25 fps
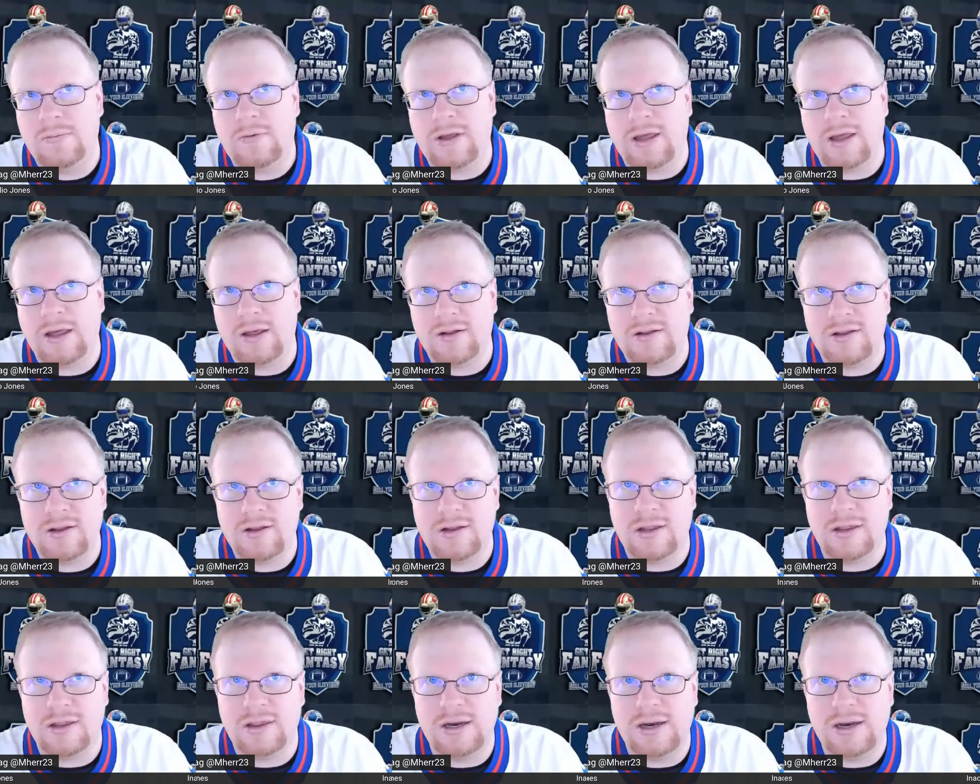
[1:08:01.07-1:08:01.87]

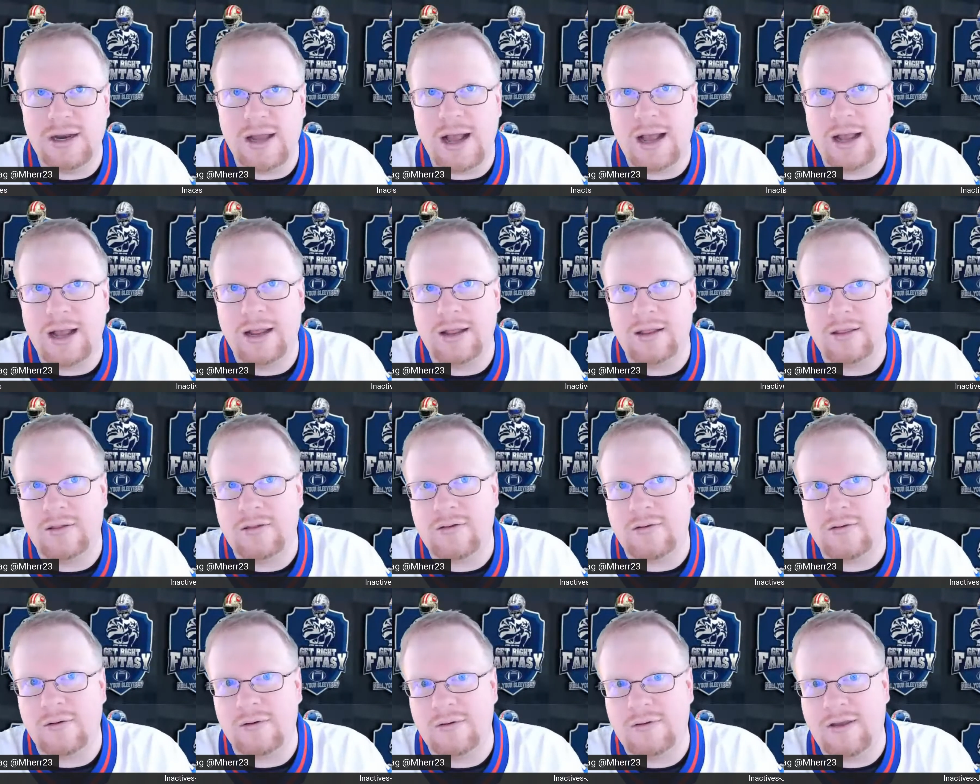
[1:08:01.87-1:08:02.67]
Kelsey's in the
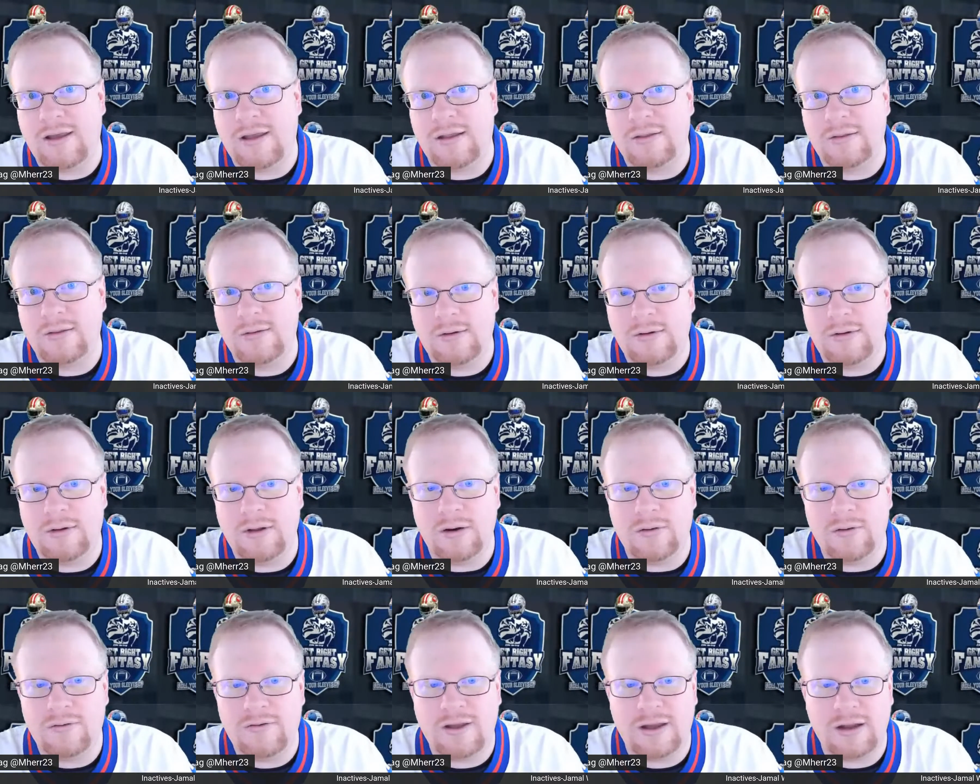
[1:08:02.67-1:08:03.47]
9s or 10,
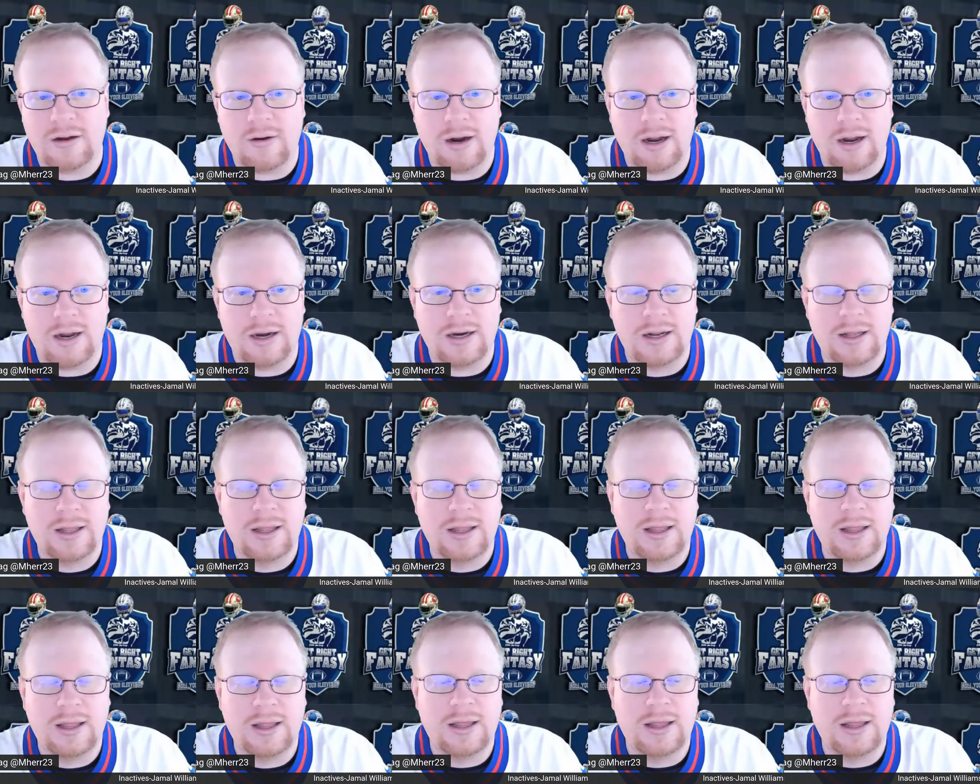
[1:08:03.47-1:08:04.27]
10 grand.
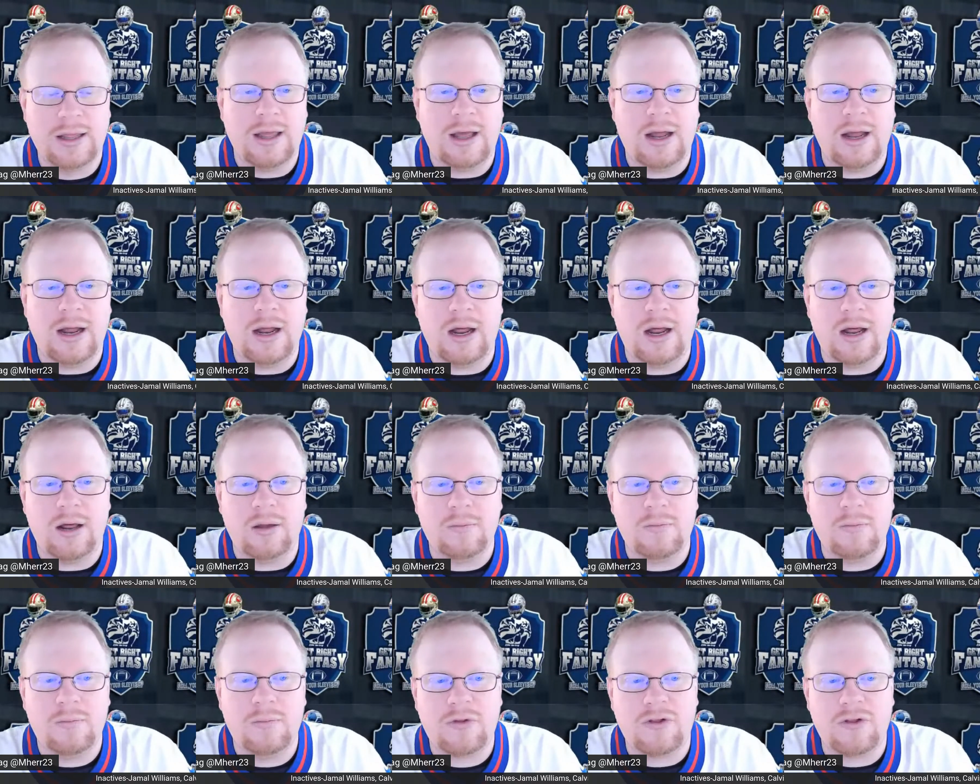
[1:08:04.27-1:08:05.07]

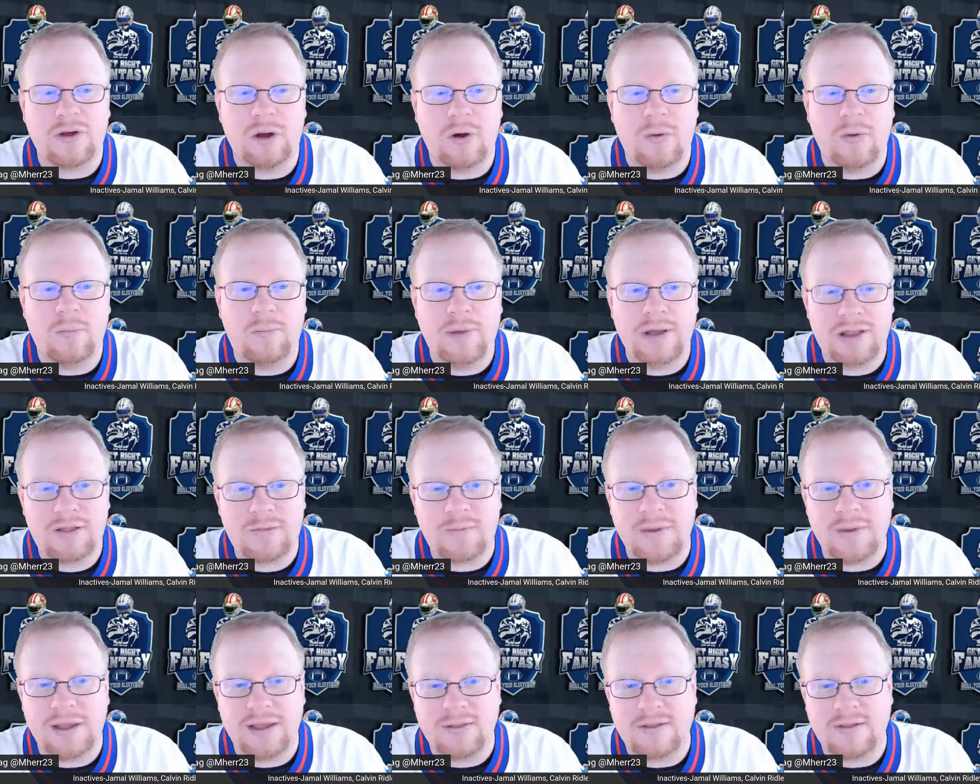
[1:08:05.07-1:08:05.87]
So
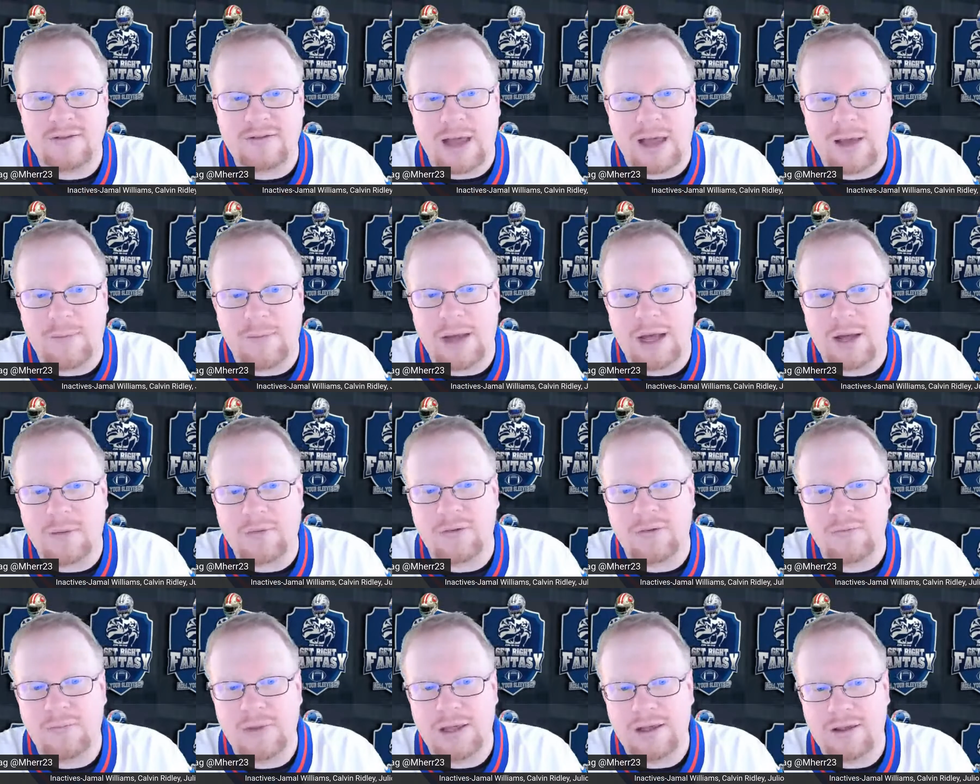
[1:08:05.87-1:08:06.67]
Pitts being the top
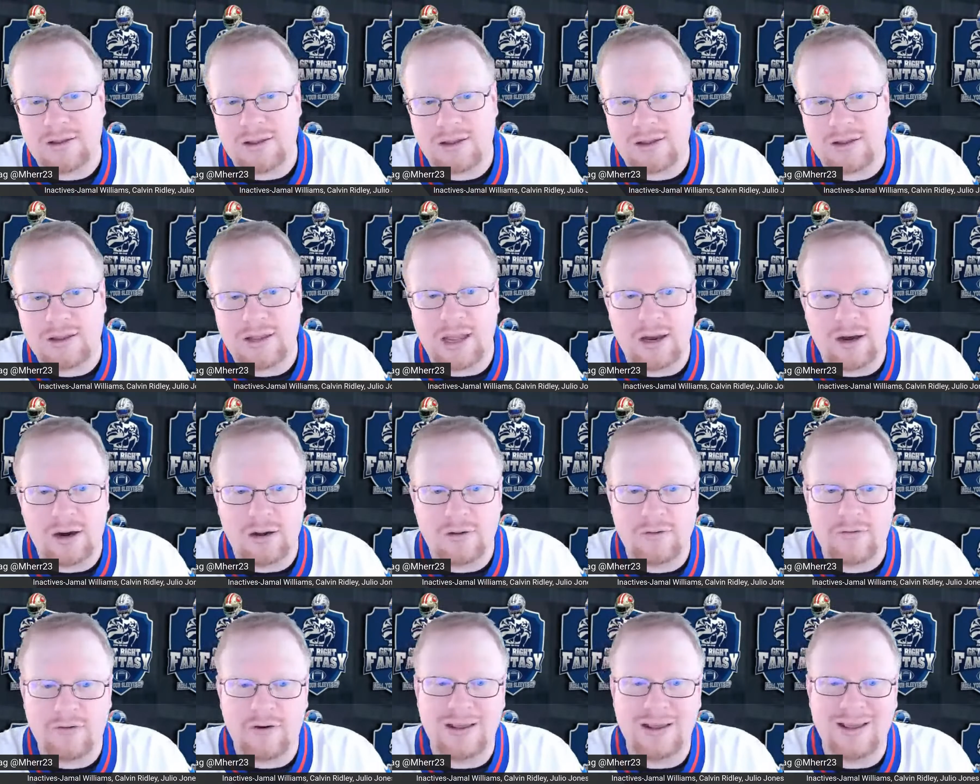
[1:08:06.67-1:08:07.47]
option, being
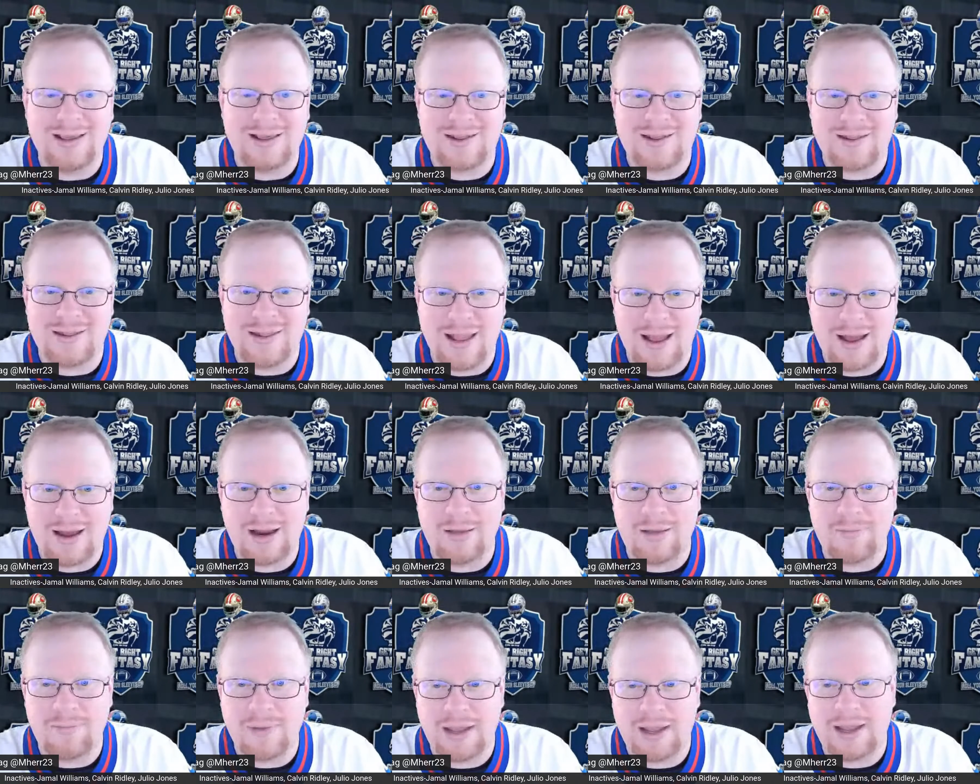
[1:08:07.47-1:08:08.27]
6,800, is
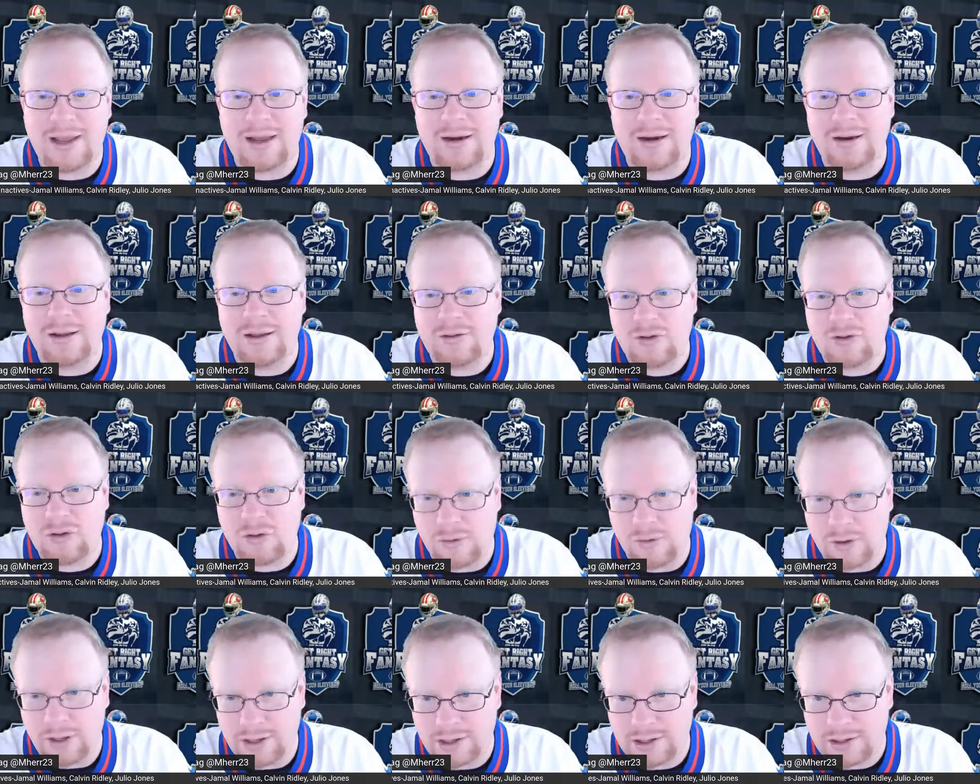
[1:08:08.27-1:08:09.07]
not a bad
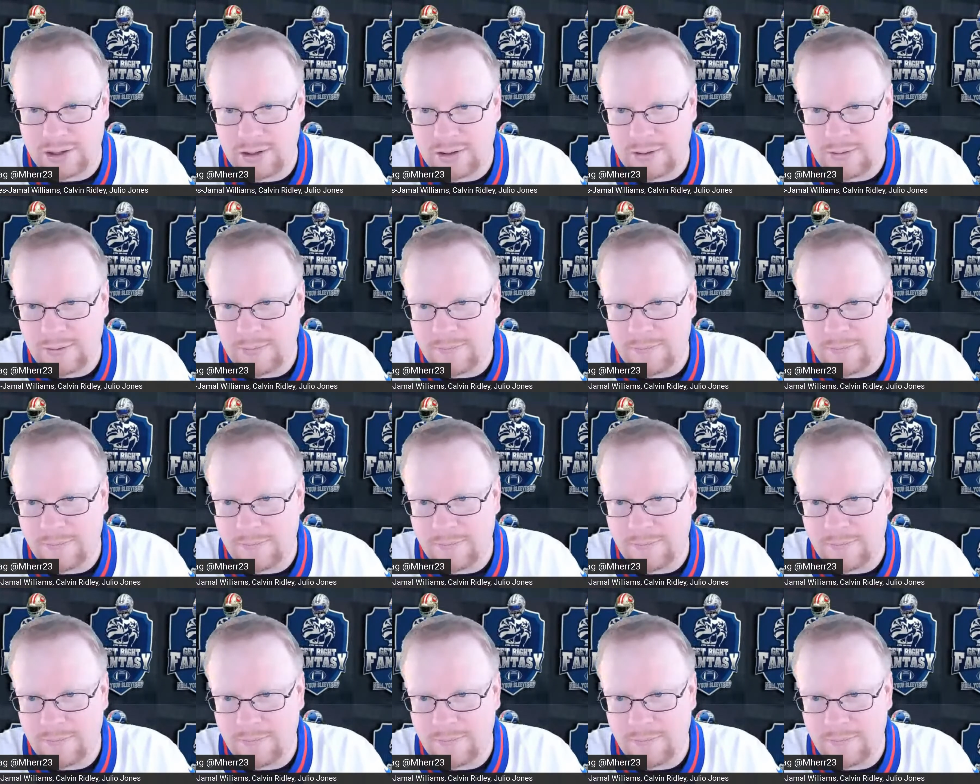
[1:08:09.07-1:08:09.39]
choice.